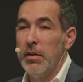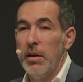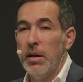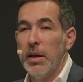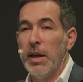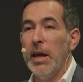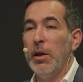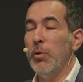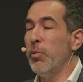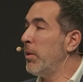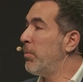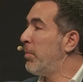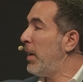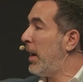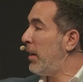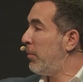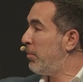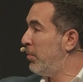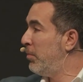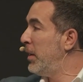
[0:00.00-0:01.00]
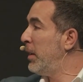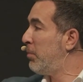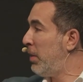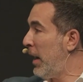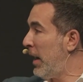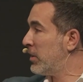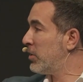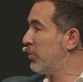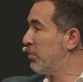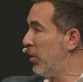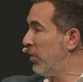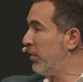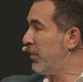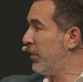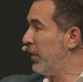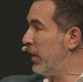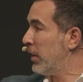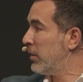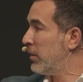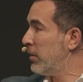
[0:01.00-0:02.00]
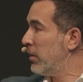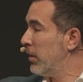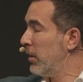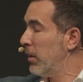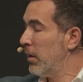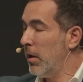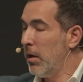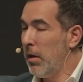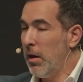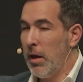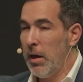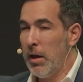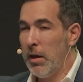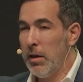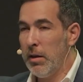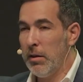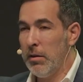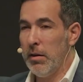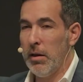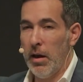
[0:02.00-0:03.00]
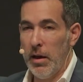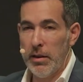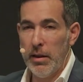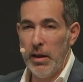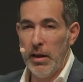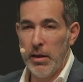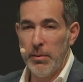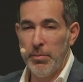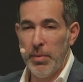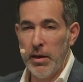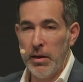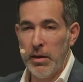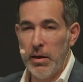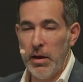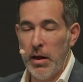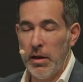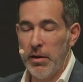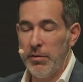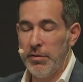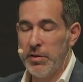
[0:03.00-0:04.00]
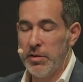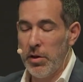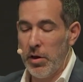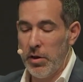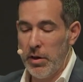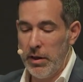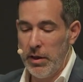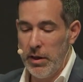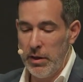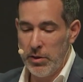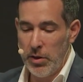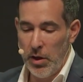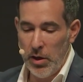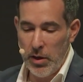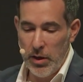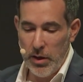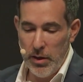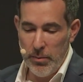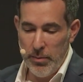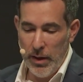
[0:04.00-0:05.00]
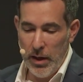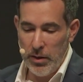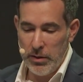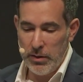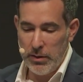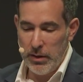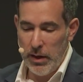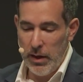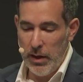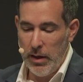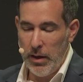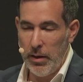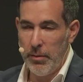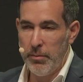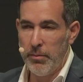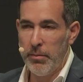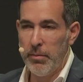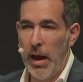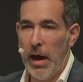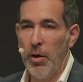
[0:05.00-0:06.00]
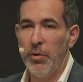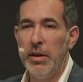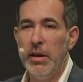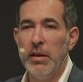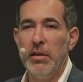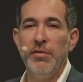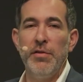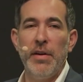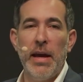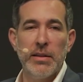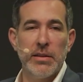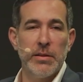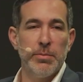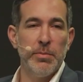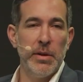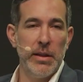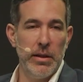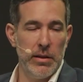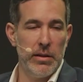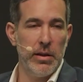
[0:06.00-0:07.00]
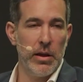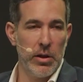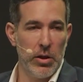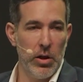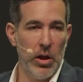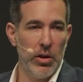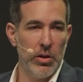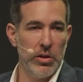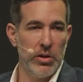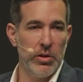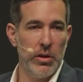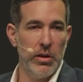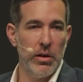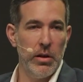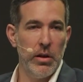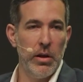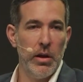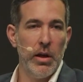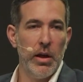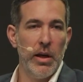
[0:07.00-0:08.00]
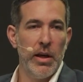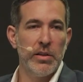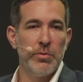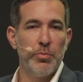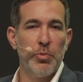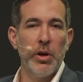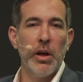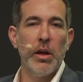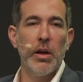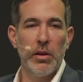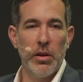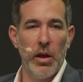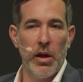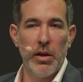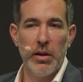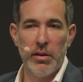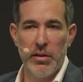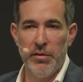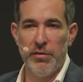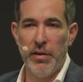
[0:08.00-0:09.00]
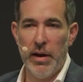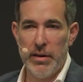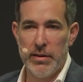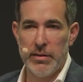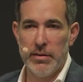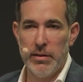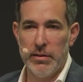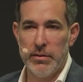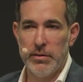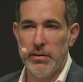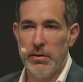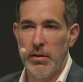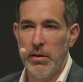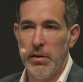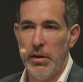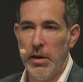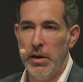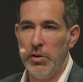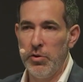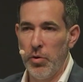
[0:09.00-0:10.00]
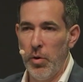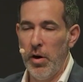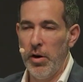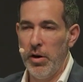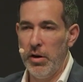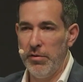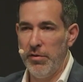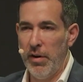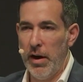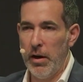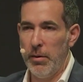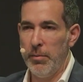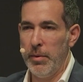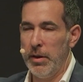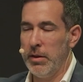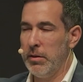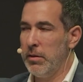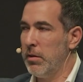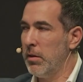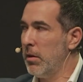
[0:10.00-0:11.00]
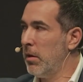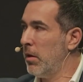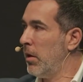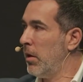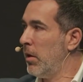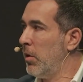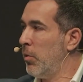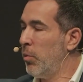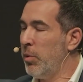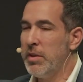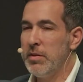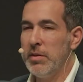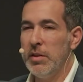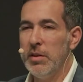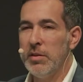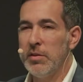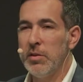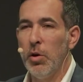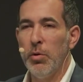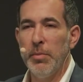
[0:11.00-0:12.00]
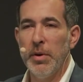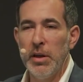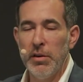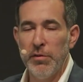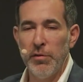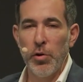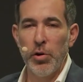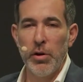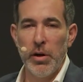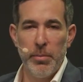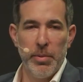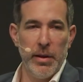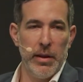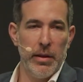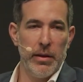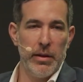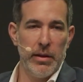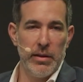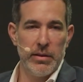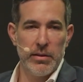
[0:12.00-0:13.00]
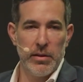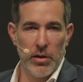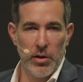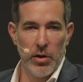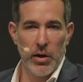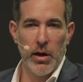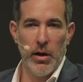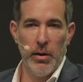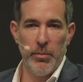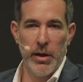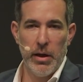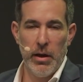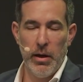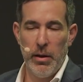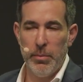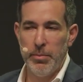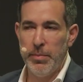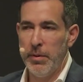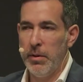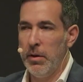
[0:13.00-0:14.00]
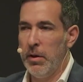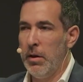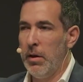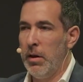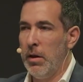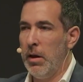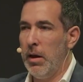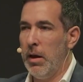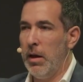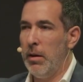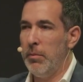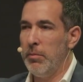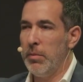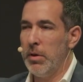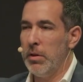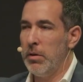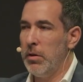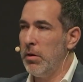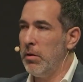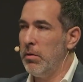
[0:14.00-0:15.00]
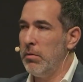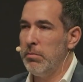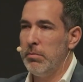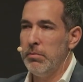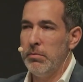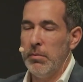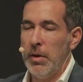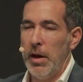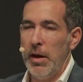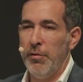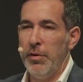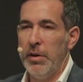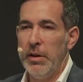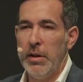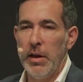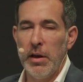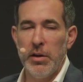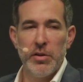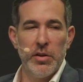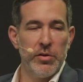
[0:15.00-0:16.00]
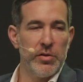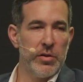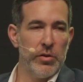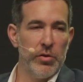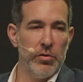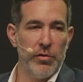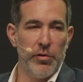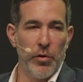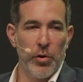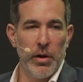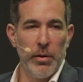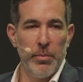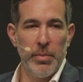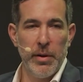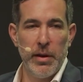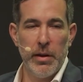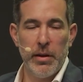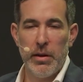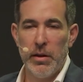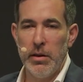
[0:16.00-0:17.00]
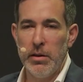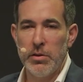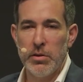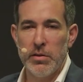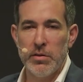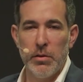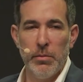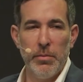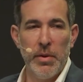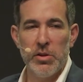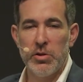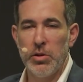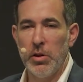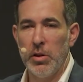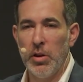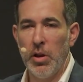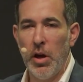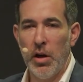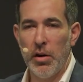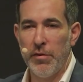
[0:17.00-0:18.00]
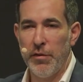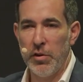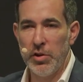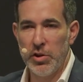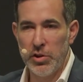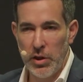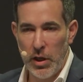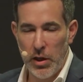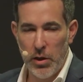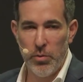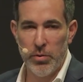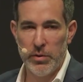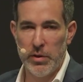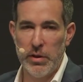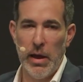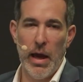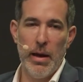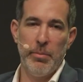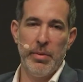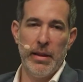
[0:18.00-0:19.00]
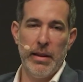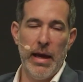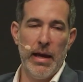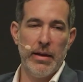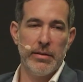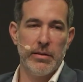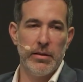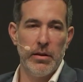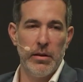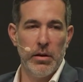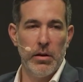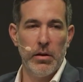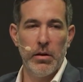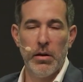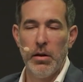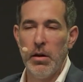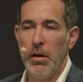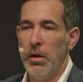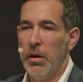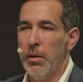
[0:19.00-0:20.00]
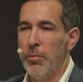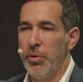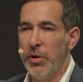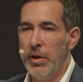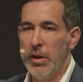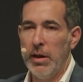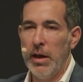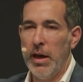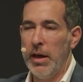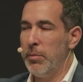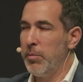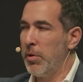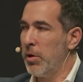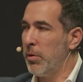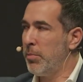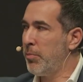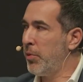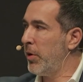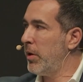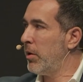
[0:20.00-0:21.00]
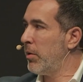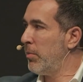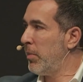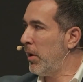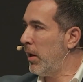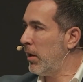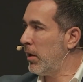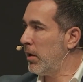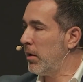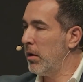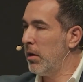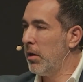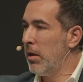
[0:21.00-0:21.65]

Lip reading: can we be patch perfect? And I'd like by kind of starting and talking about how the advancement in technology is bringing a lot of devices into our environment. We see so many vulnerabilities that are coming up. You know, every day there's a new vulnerability, just to mention Log4Shell, which happened last year, Print Nightmare, Printer Bug.